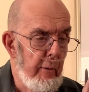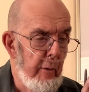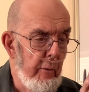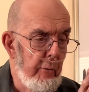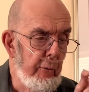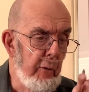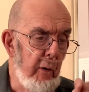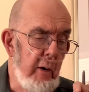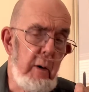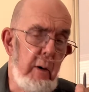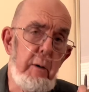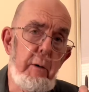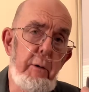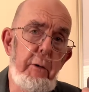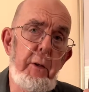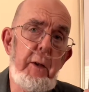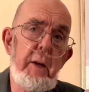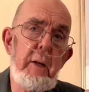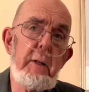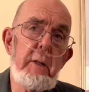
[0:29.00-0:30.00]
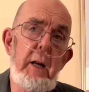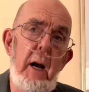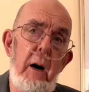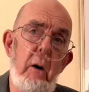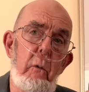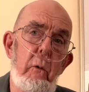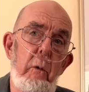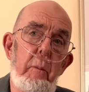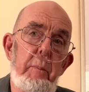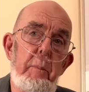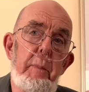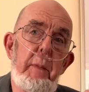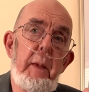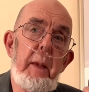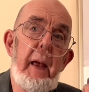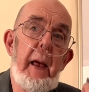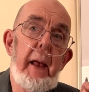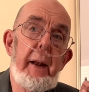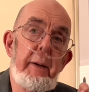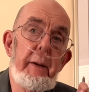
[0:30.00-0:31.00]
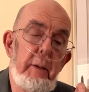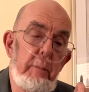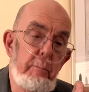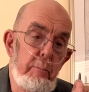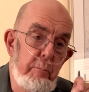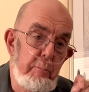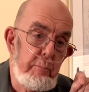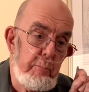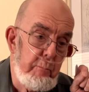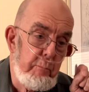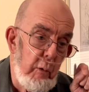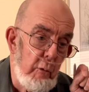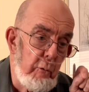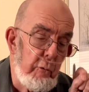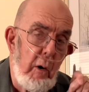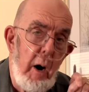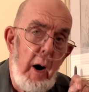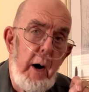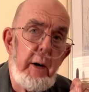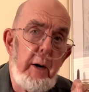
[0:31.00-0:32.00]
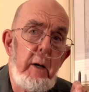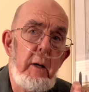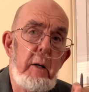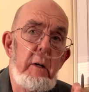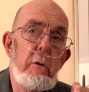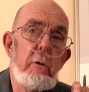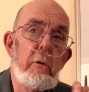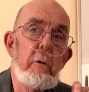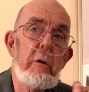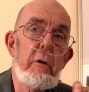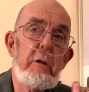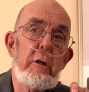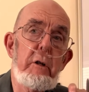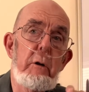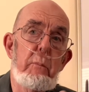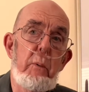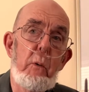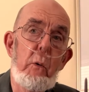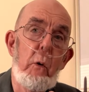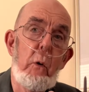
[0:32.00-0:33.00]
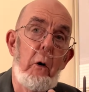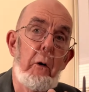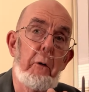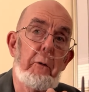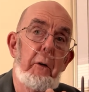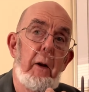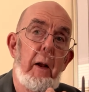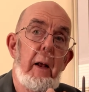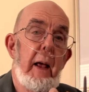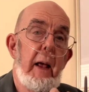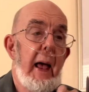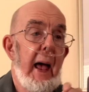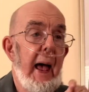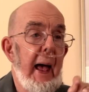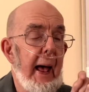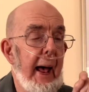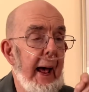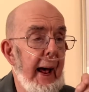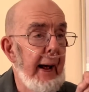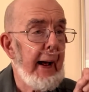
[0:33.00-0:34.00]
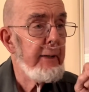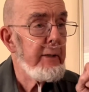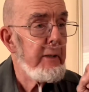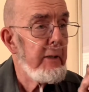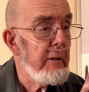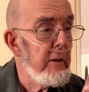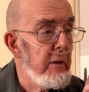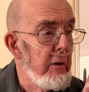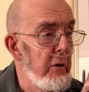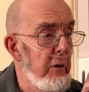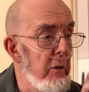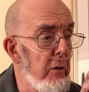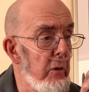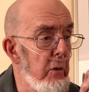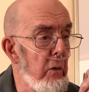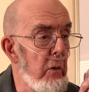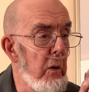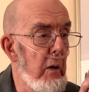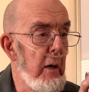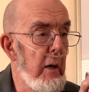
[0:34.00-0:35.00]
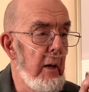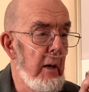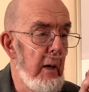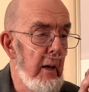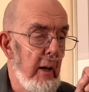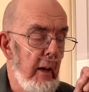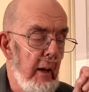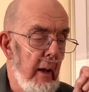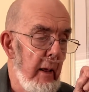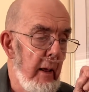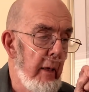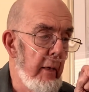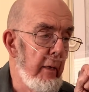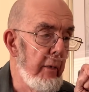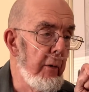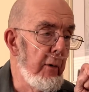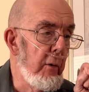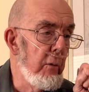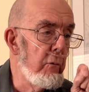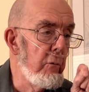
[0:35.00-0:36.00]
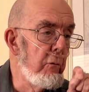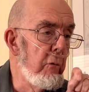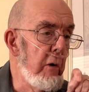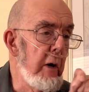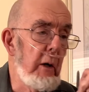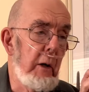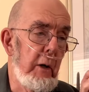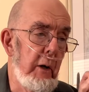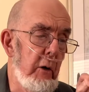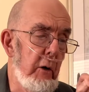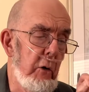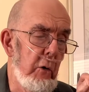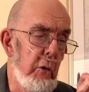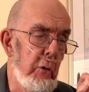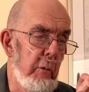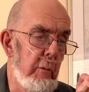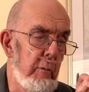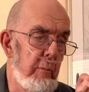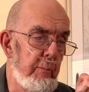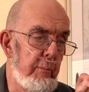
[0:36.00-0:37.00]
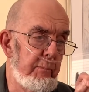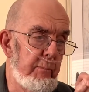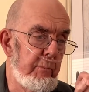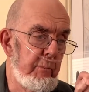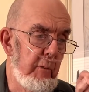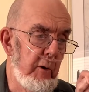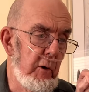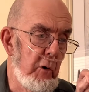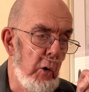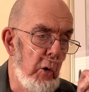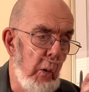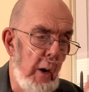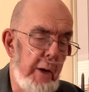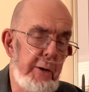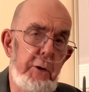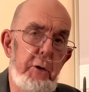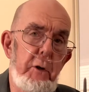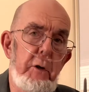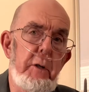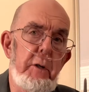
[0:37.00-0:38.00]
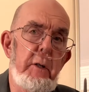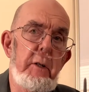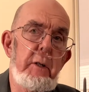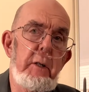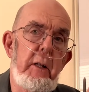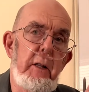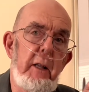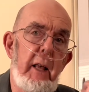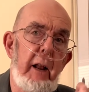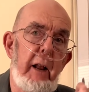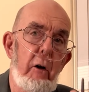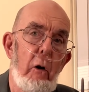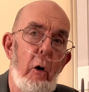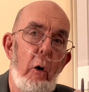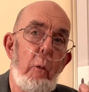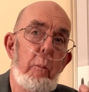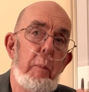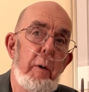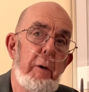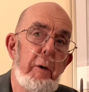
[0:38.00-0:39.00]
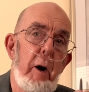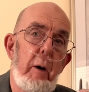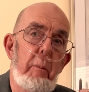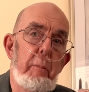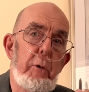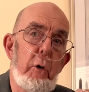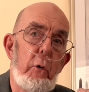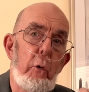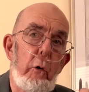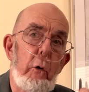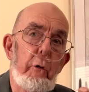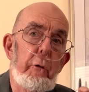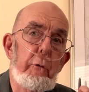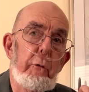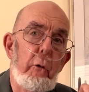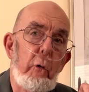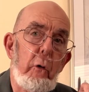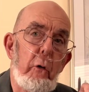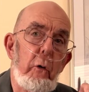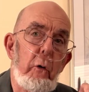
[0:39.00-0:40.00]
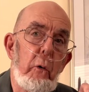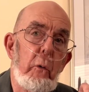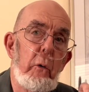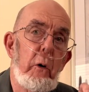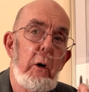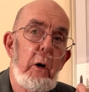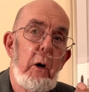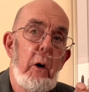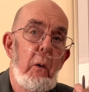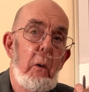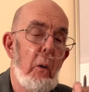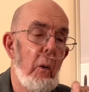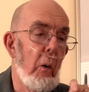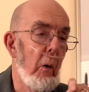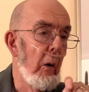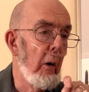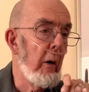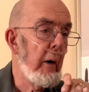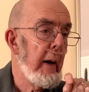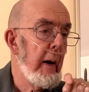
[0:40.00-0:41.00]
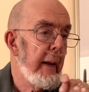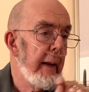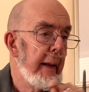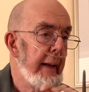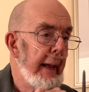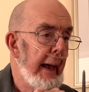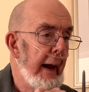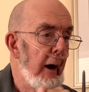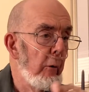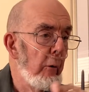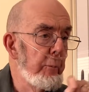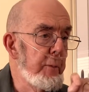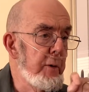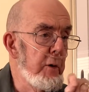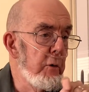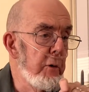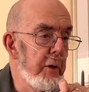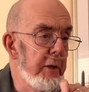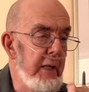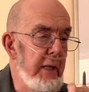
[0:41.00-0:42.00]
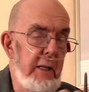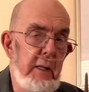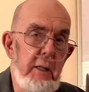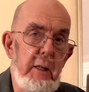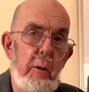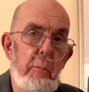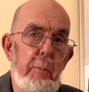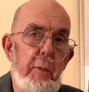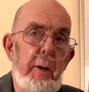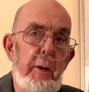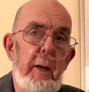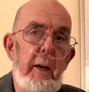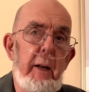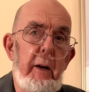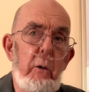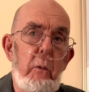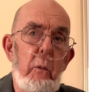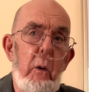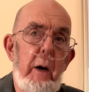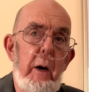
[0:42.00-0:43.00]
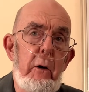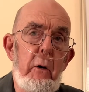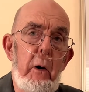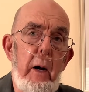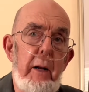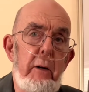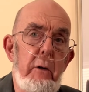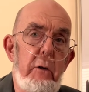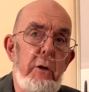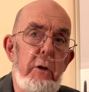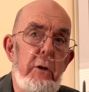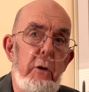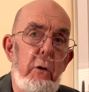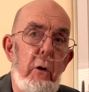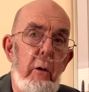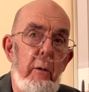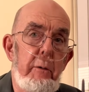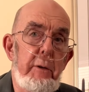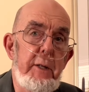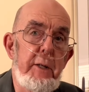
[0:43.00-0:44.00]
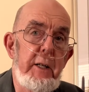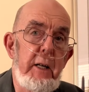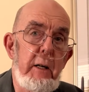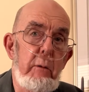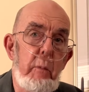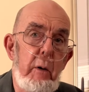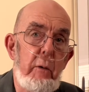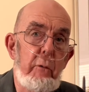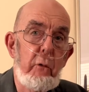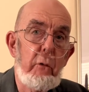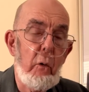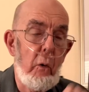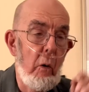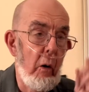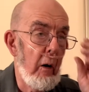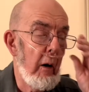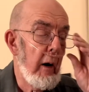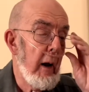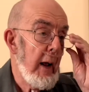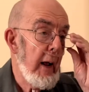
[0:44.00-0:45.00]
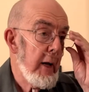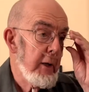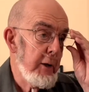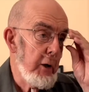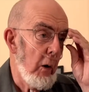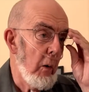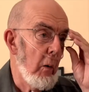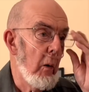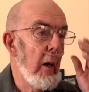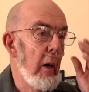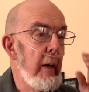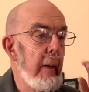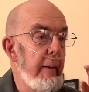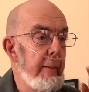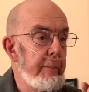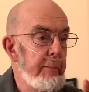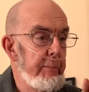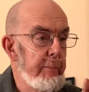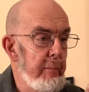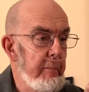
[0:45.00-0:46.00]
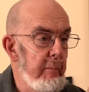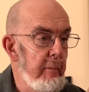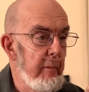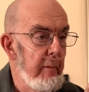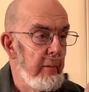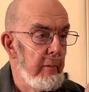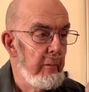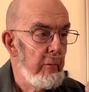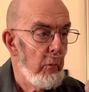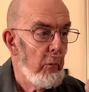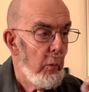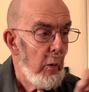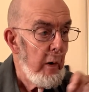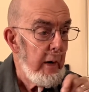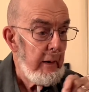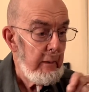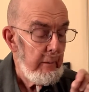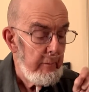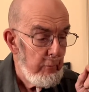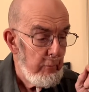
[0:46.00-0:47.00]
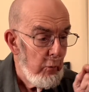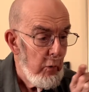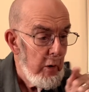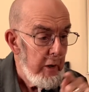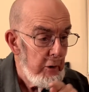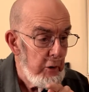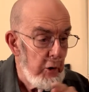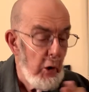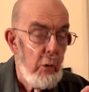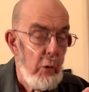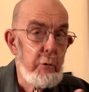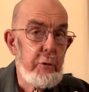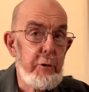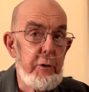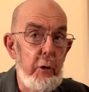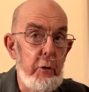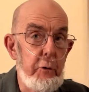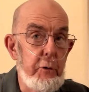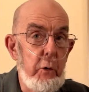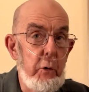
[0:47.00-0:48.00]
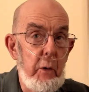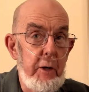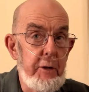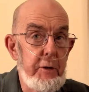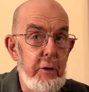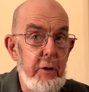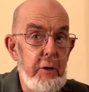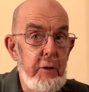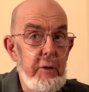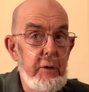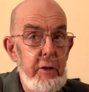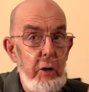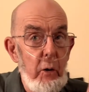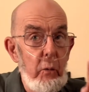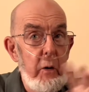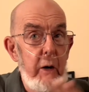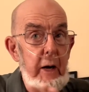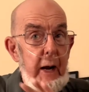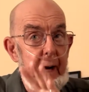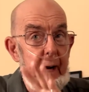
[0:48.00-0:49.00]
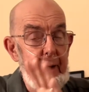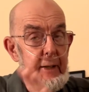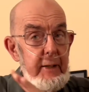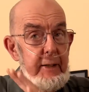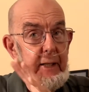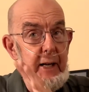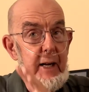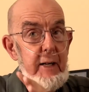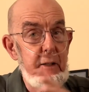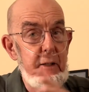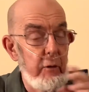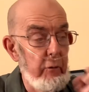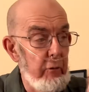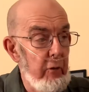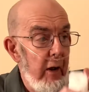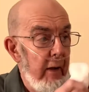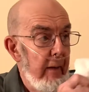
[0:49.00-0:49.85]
figure things out and providing you the support, asking you the really good questions that opened up doors for you or helped you see something in a way you hadn't saw, seen before. So we we chose those questions. So we had a sense of